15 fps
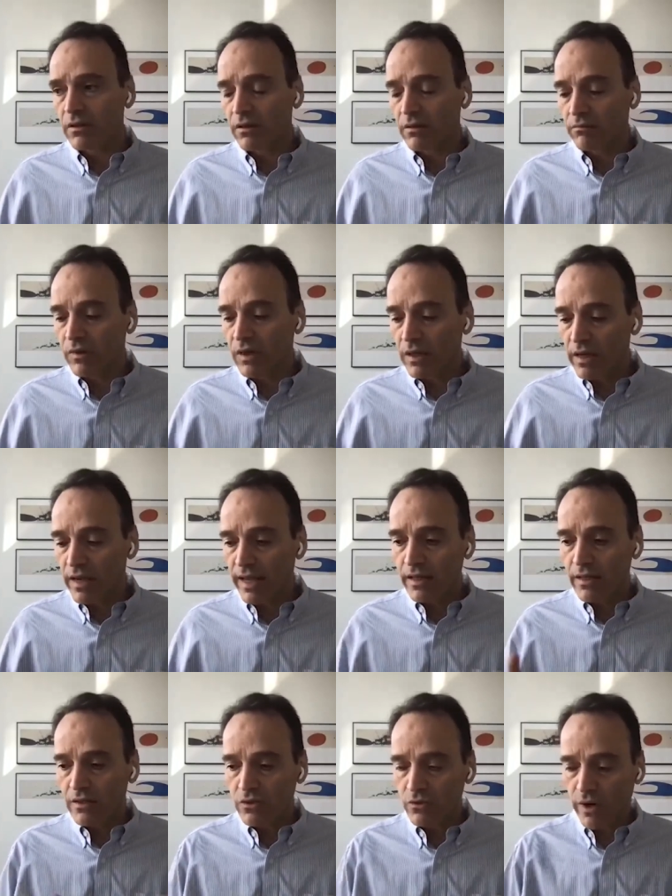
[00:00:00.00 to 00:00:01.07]
the, the
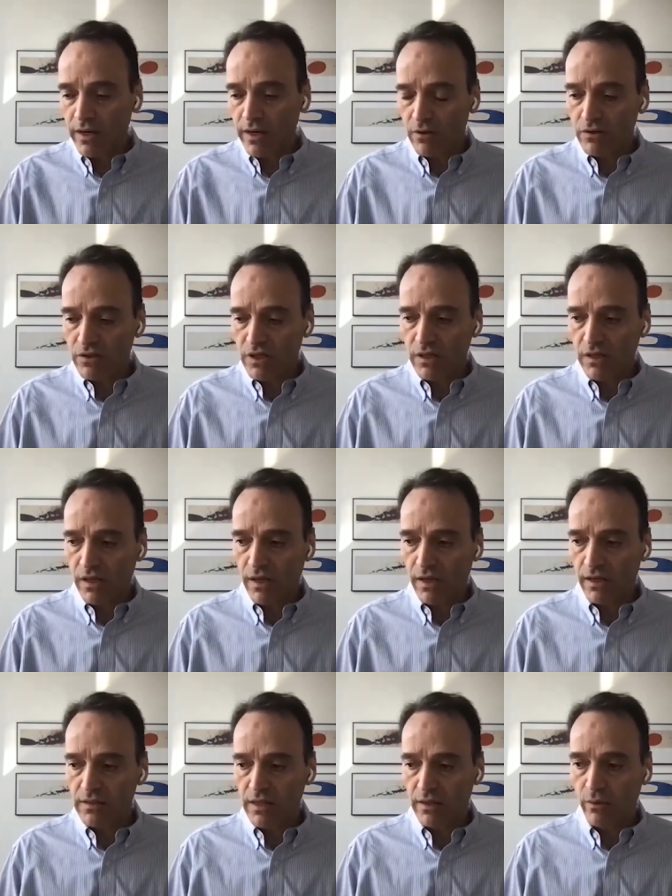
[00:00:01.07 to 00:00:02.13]
latest records
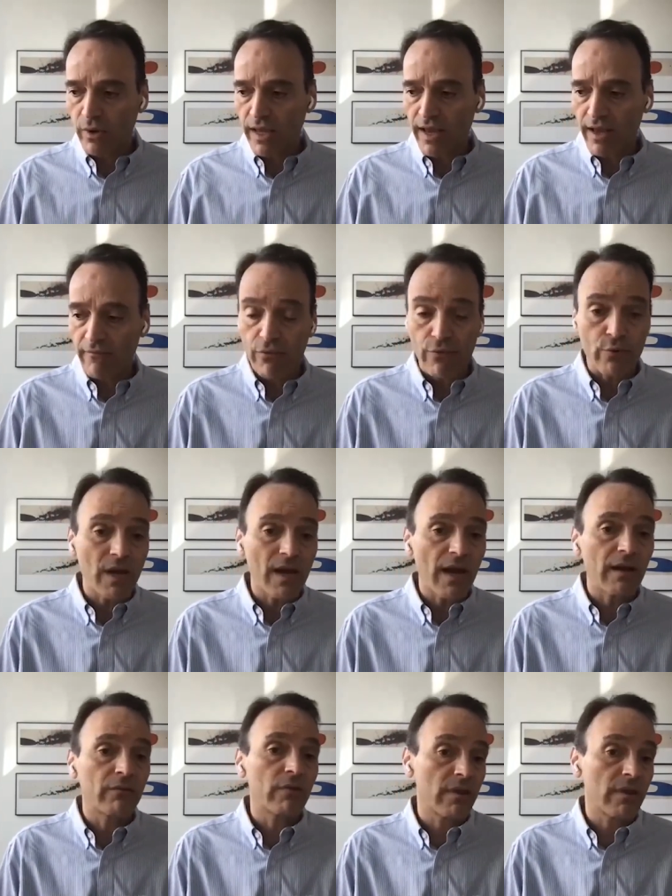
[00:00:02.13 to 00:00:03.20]
indicates that we have
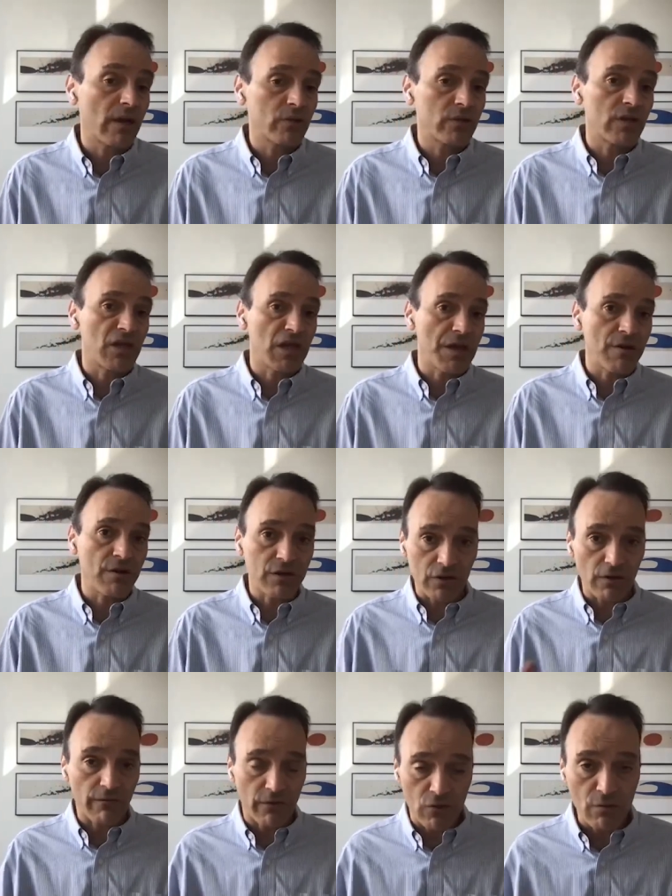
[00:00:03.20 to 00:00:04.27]
300,000
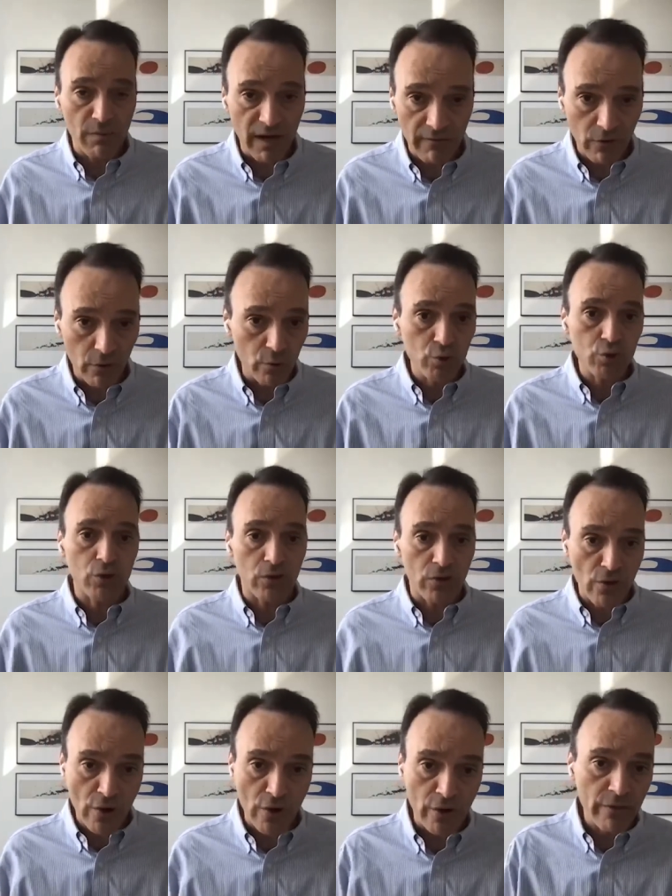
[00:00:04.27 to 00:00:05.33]
years of human evolution
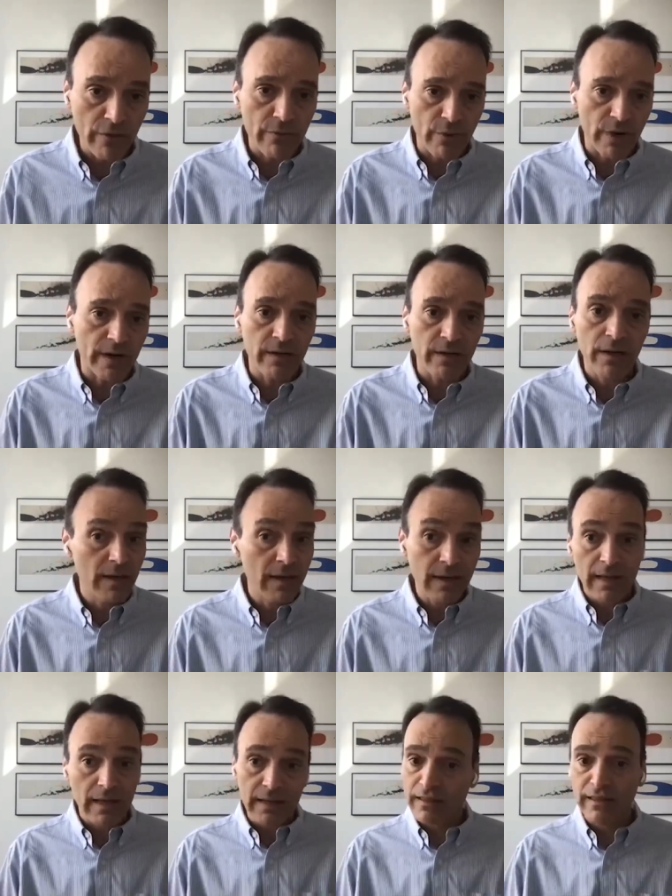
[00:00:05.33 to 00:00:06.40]
on Earth, right?
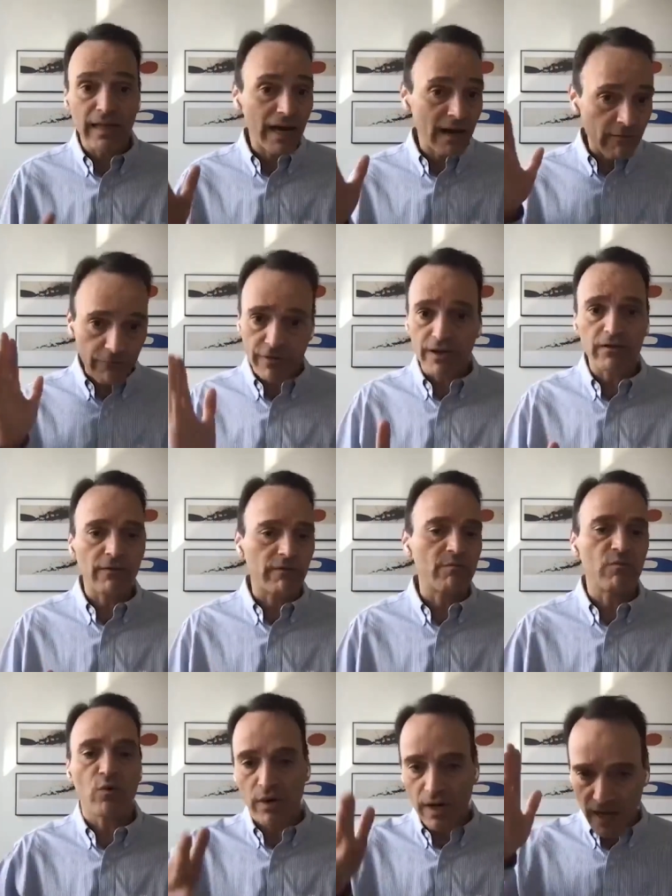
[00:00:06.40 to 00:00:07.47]
That effect of
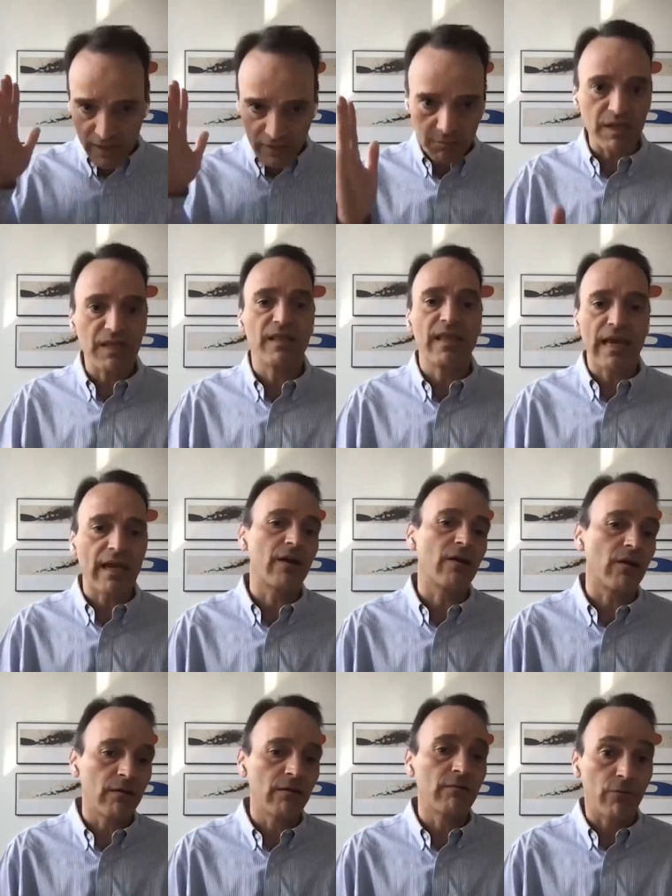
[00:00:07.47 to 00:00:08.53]
the moon has been
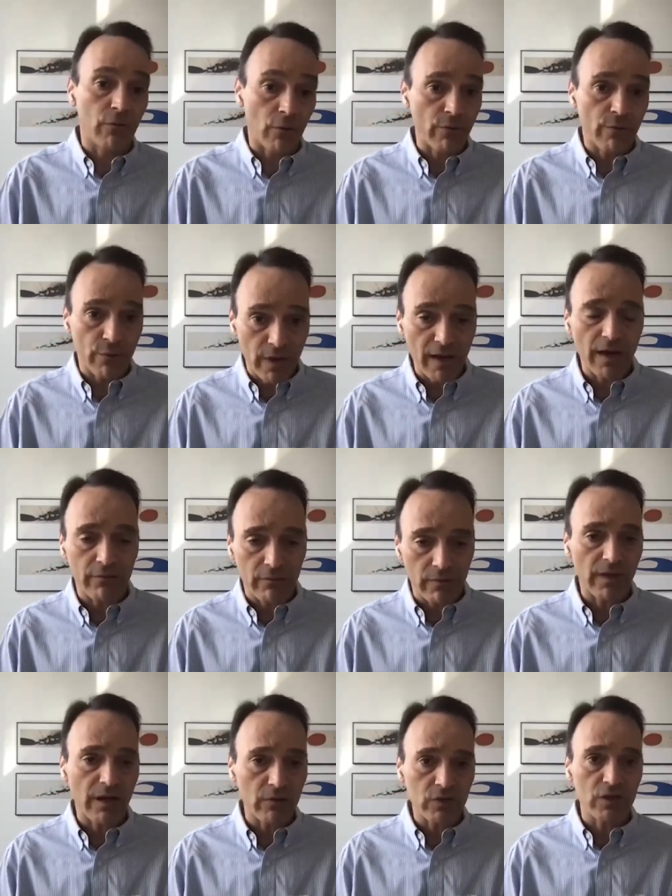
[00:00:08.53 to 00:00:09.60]
there for
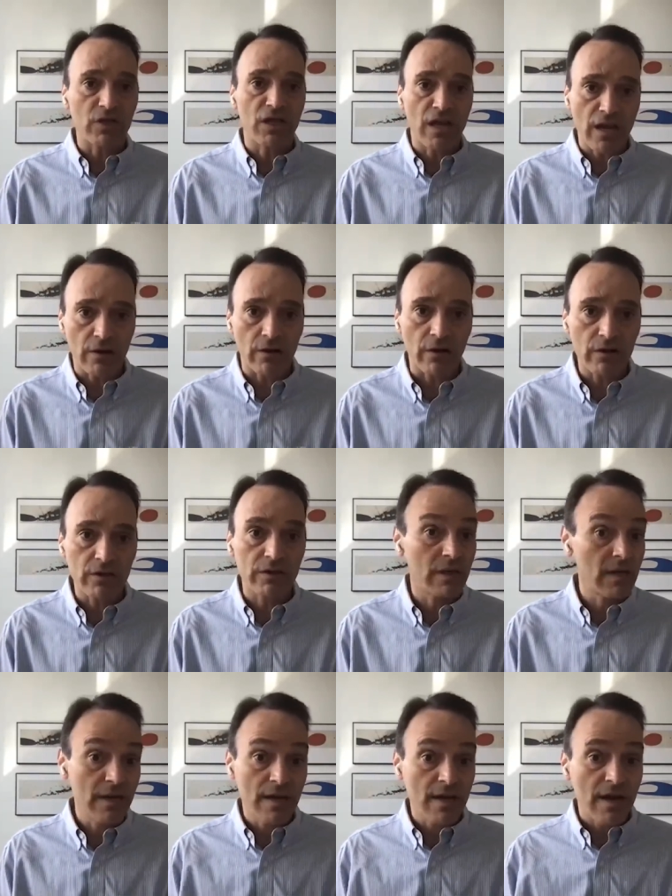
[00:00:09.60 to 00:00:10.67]
300,000
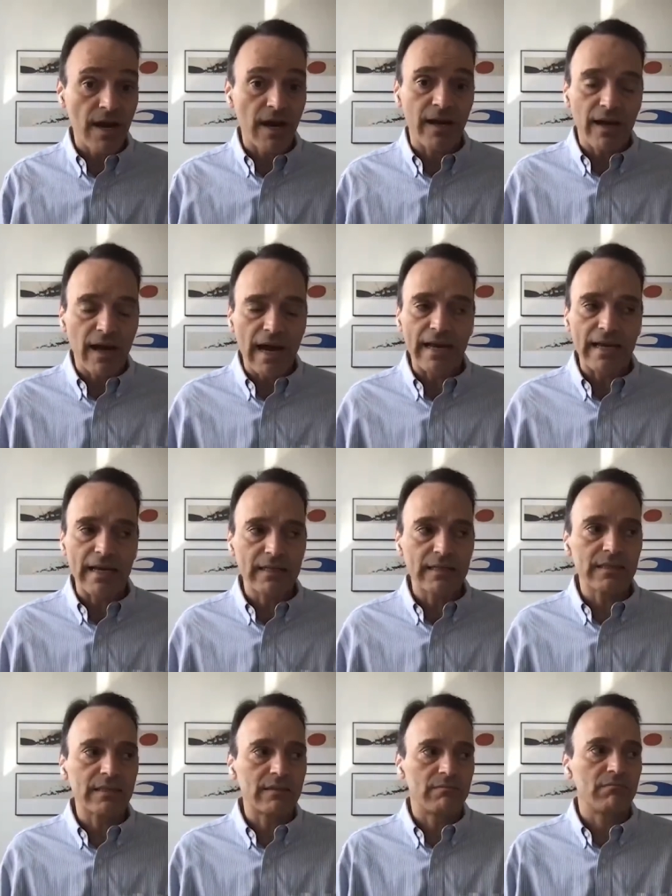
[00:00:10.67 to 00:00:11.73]
years. And, and
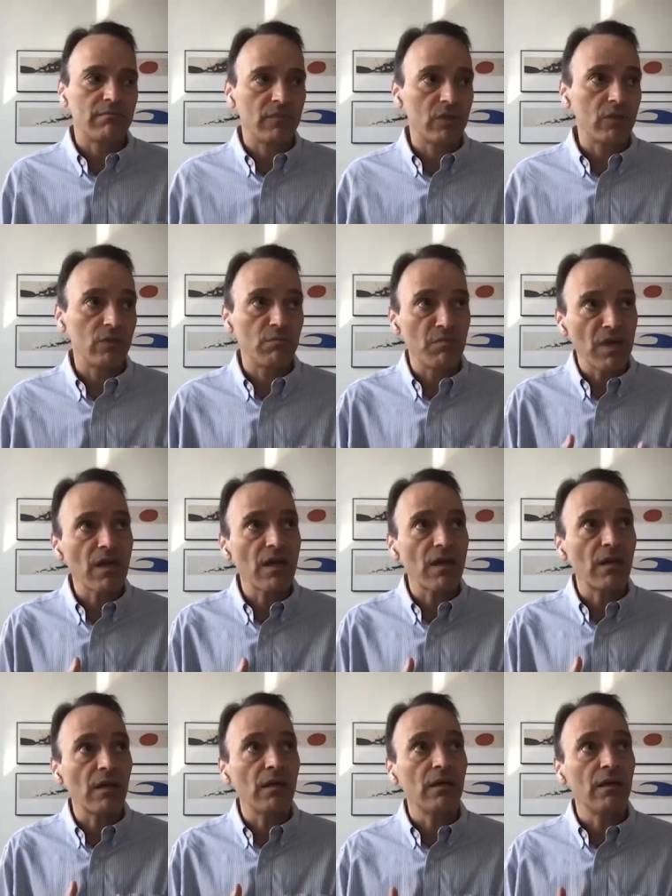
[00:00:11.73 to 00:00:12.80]
it's, to
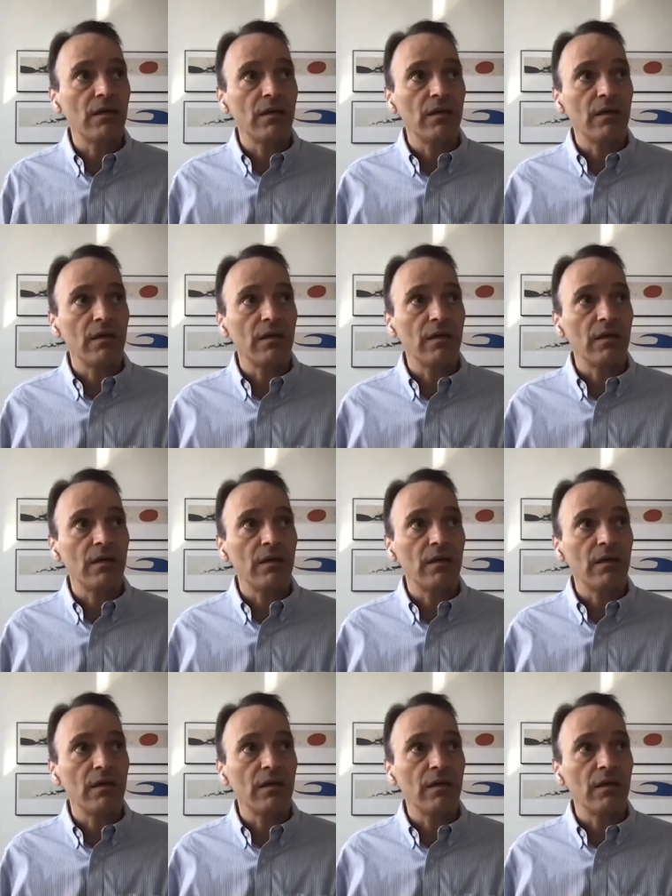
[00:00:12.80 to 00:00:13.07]
me,